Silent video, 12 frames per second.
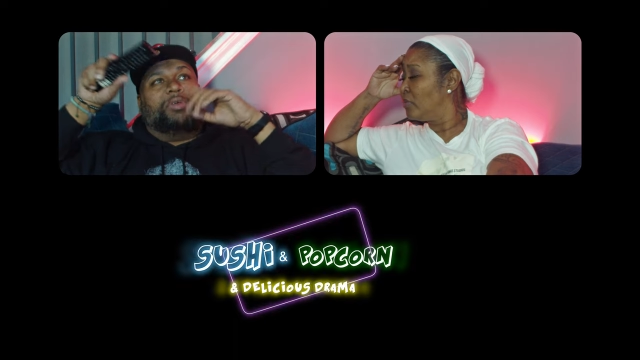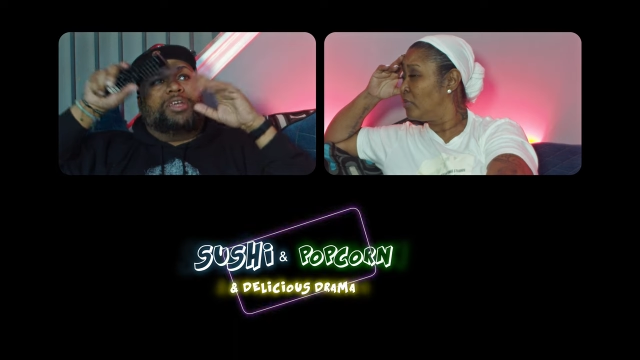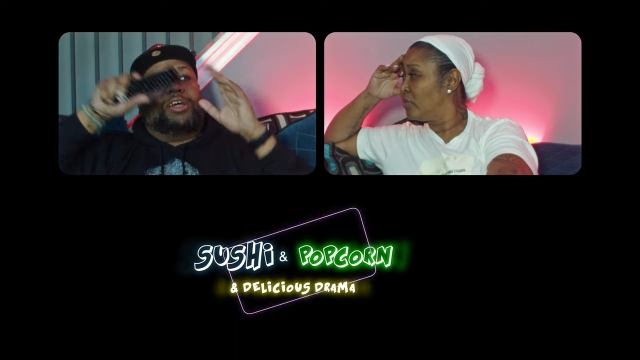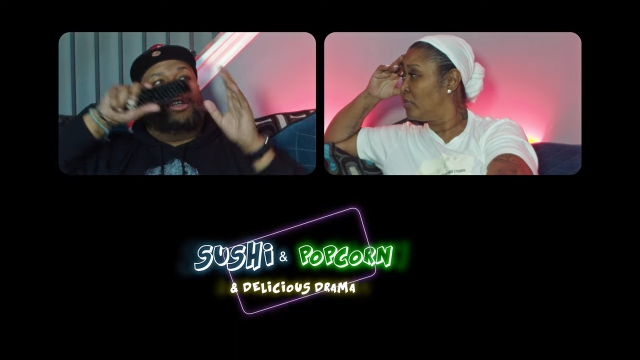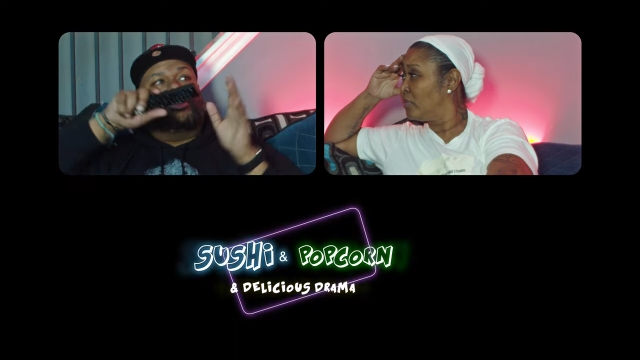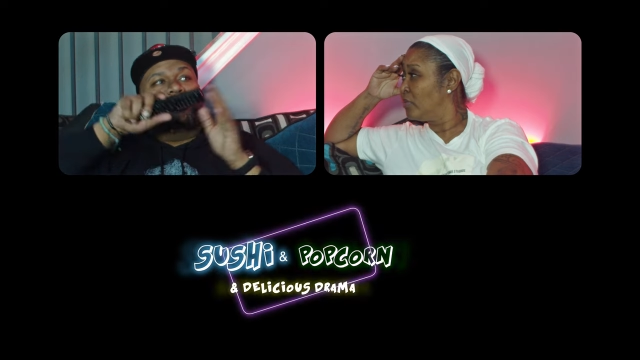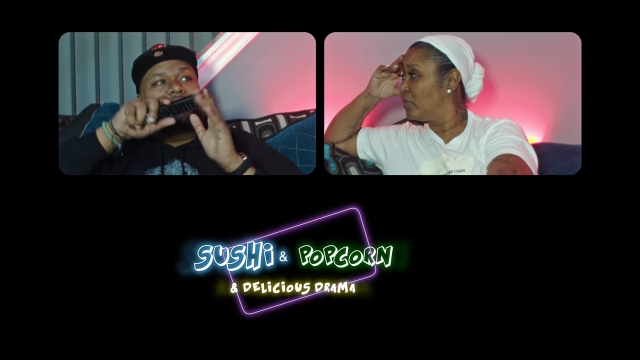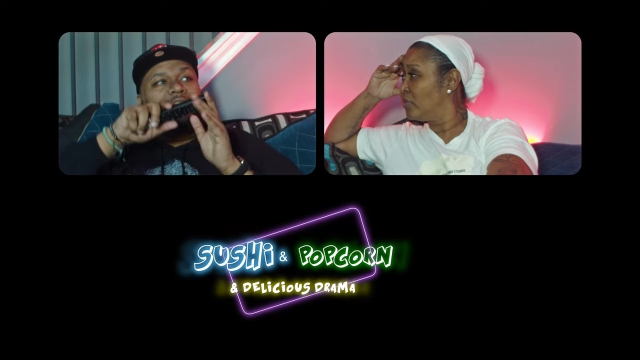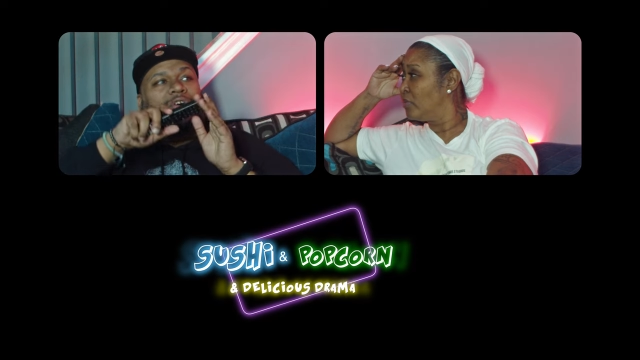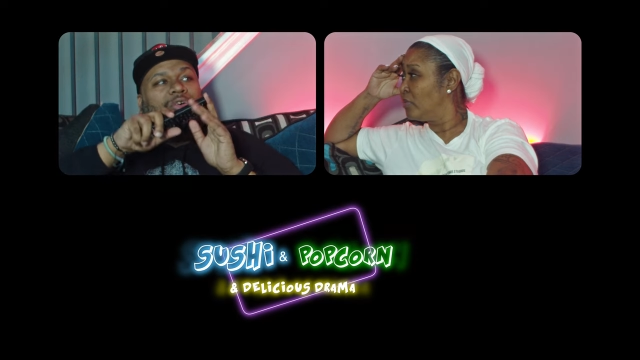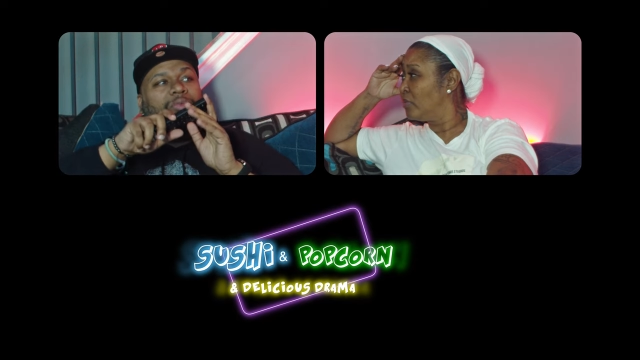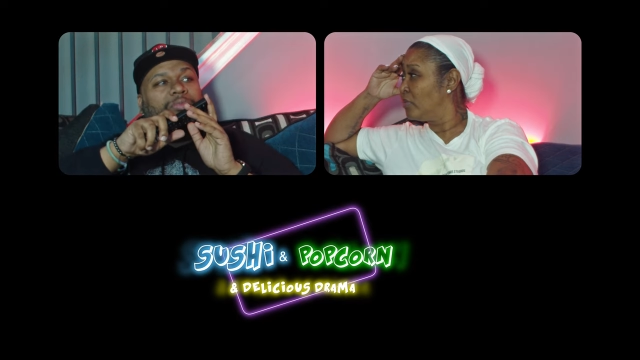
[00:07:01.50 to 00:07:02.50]
Speaker 1: because
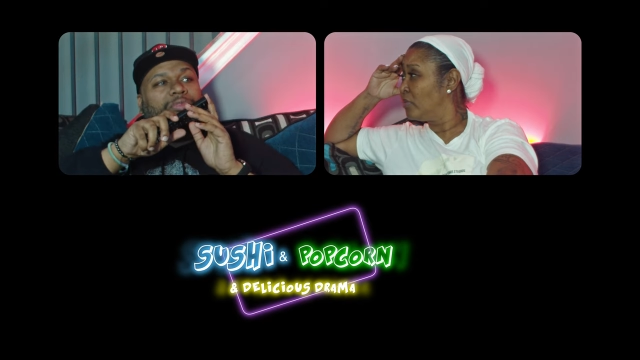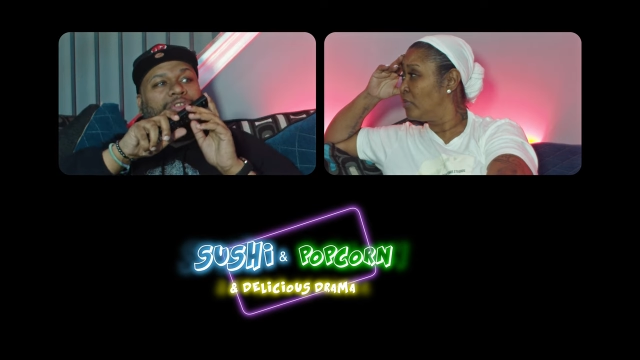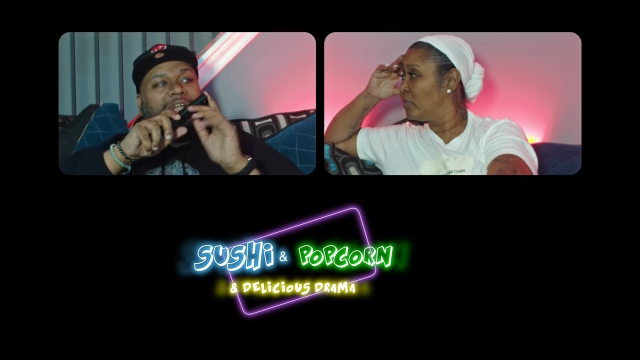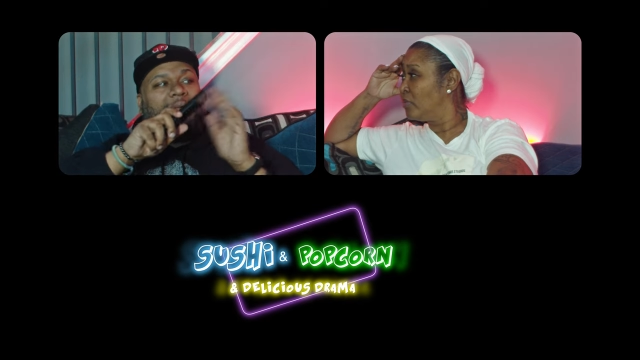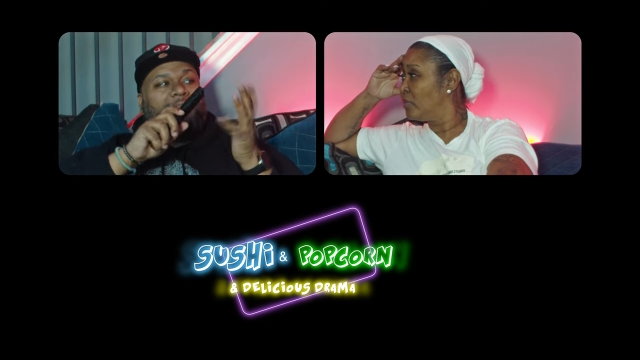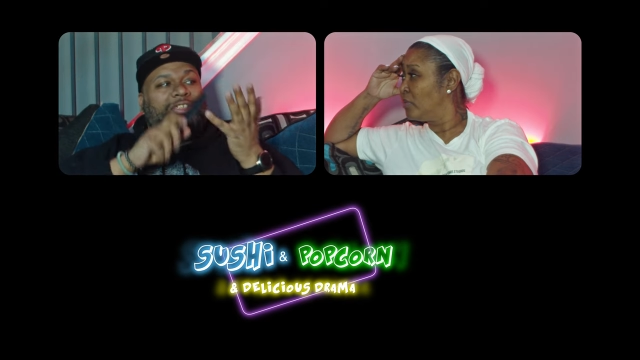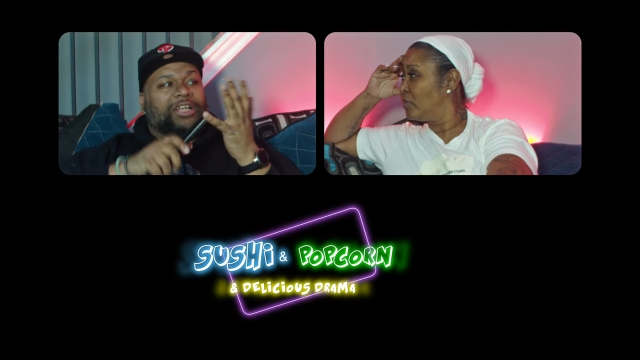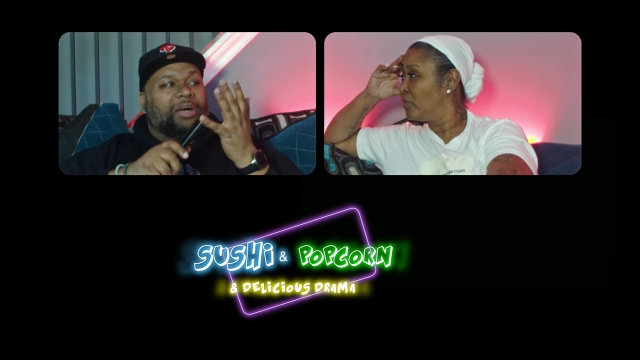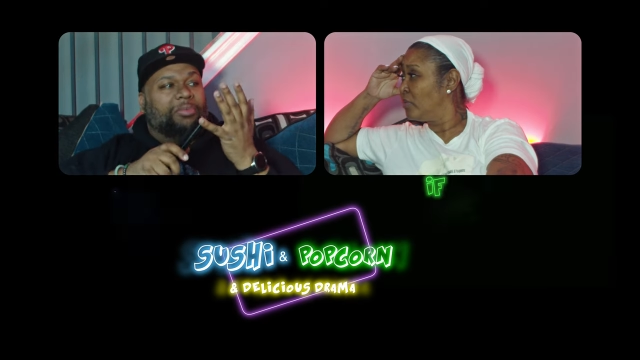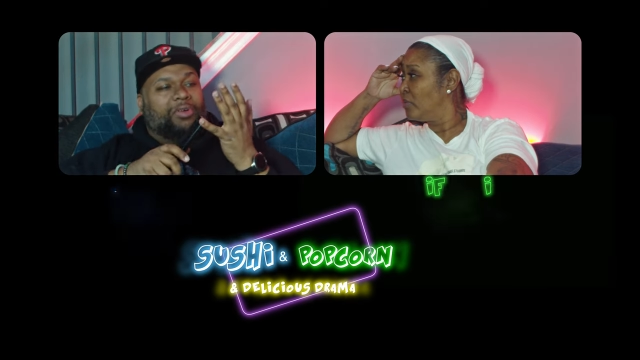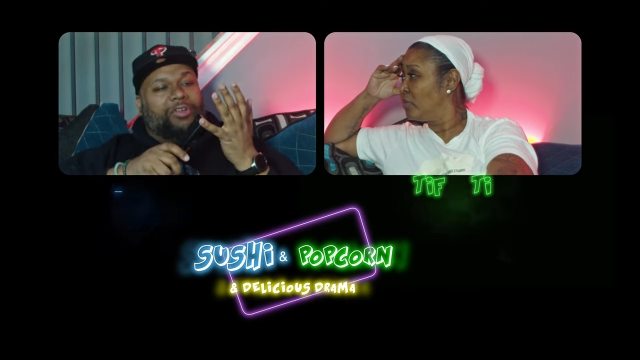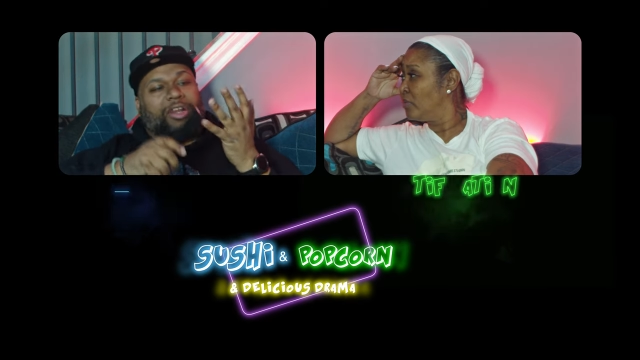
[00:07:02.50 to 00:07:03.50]
Hope dropped his album
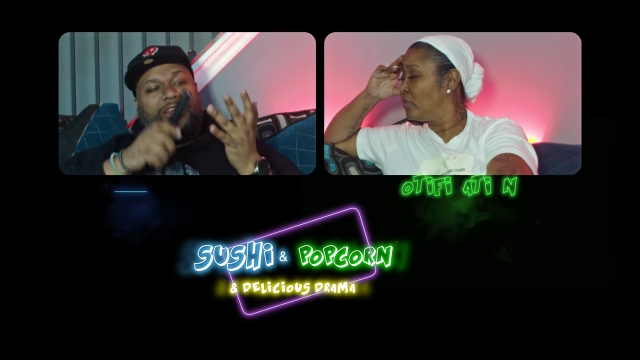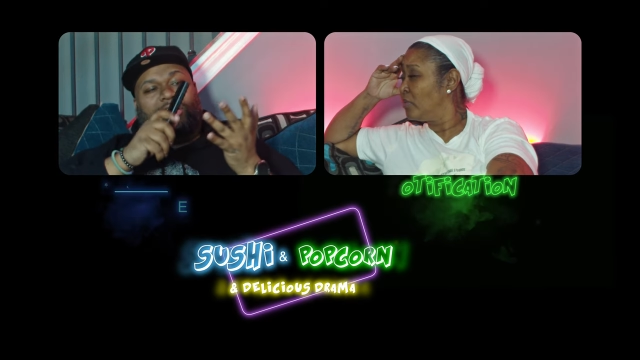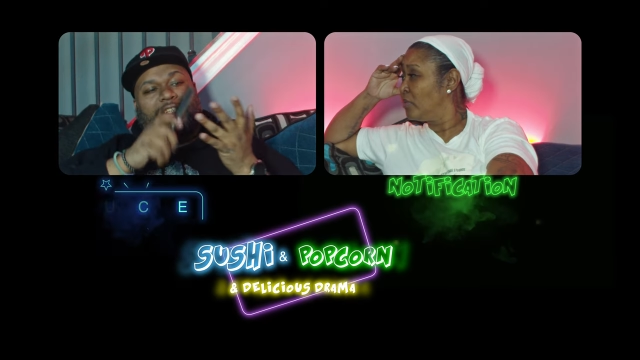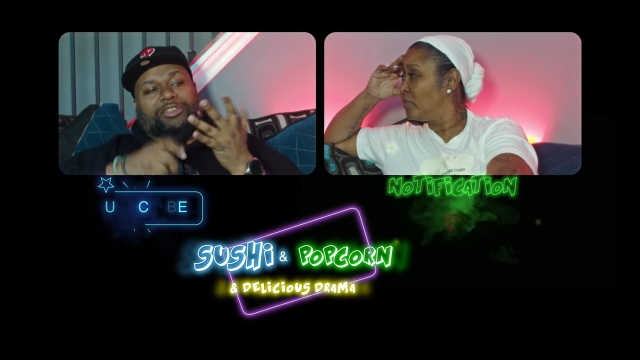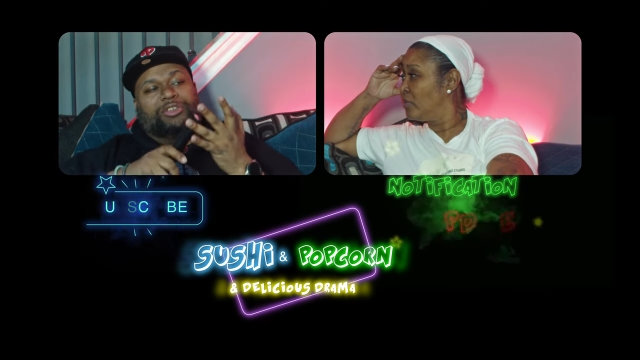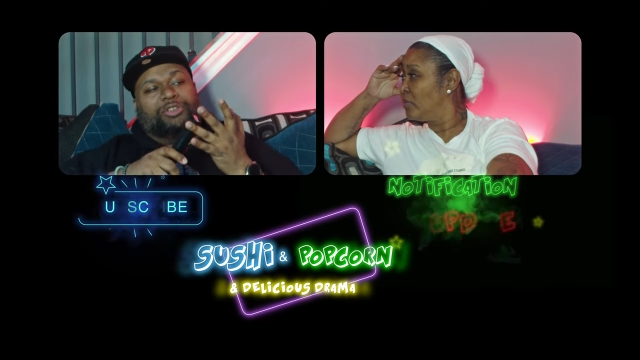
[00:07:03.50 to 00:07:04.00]
already, did his